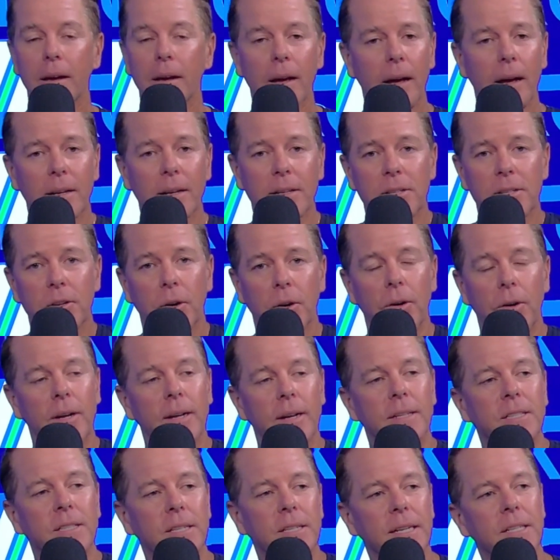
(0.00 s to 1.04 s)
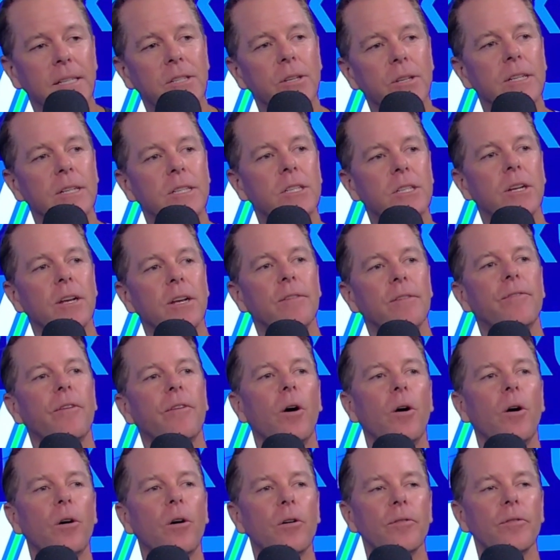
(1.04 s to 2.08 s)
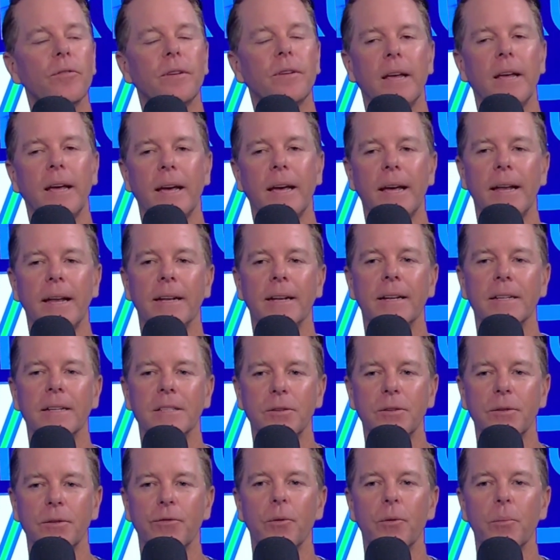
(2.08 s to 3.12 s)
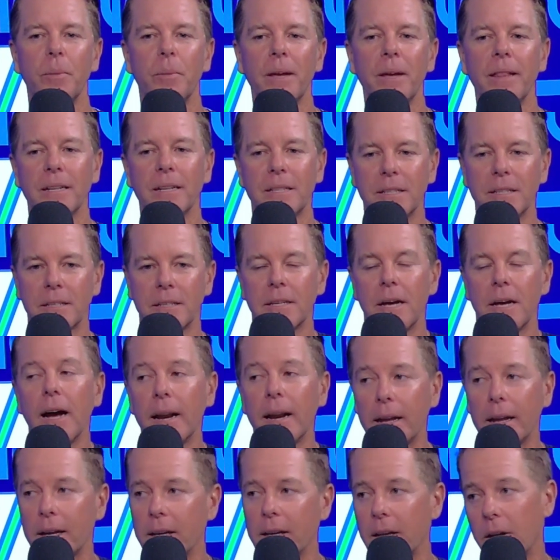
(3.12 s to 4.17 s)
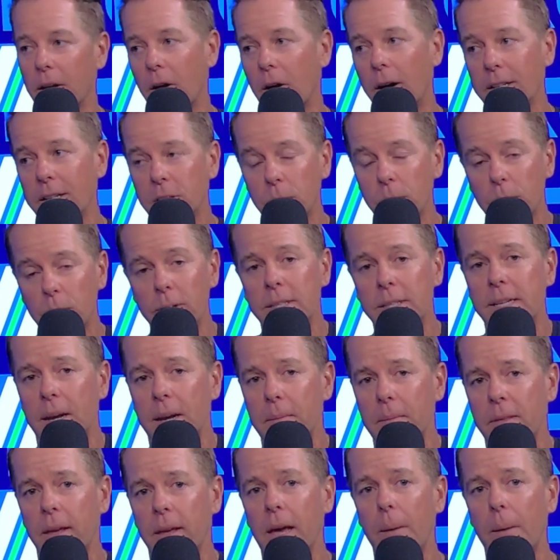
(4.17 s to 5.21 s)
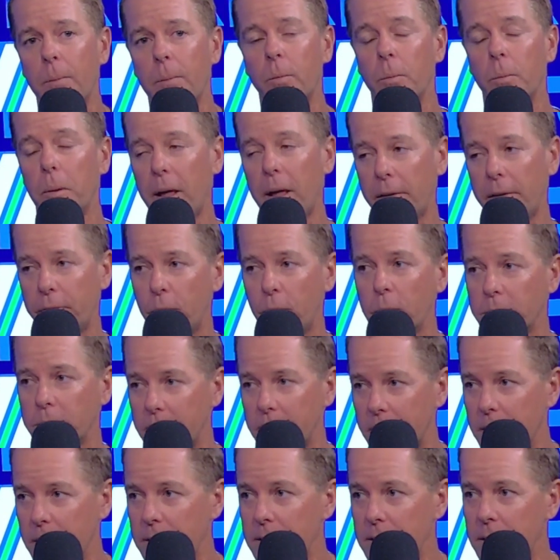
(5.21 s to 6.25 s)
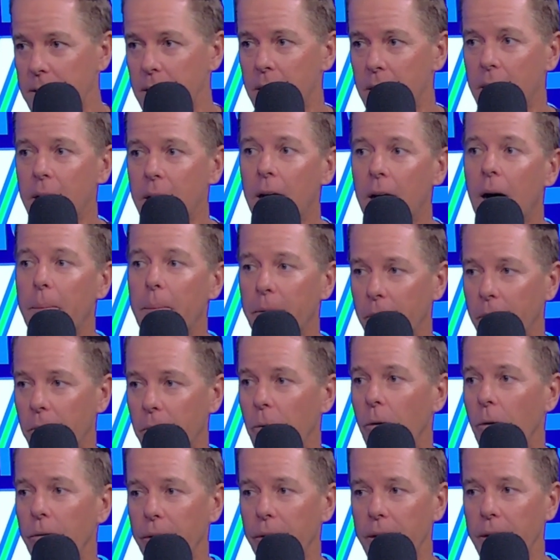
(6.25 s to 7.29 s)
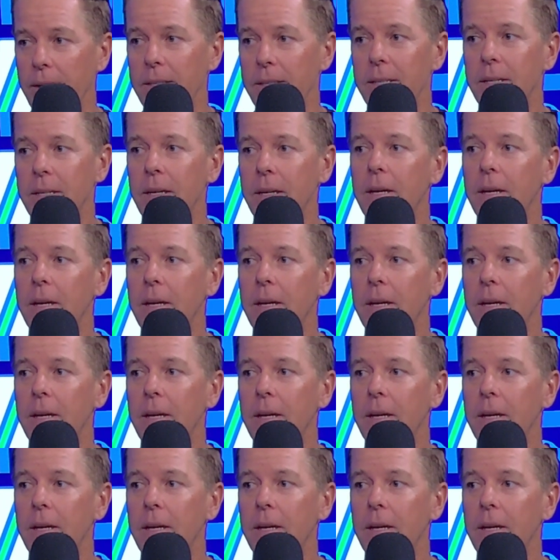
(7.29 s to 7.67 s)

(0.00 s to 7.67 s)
Yeah, so it's evolved, and so for me that's exciting. I saw the same thing happen with platform tennis up in the Northeast.